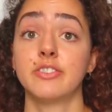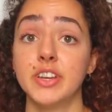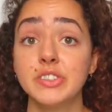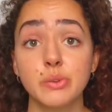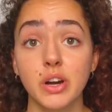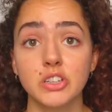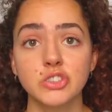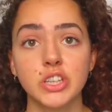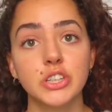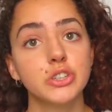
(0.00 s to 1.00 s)
face
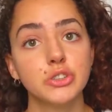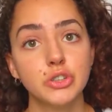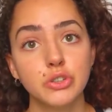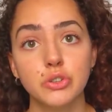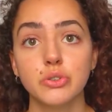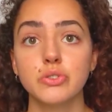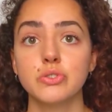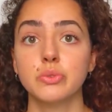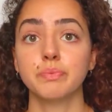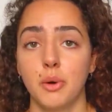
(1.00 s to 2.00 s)
wash that you'll use.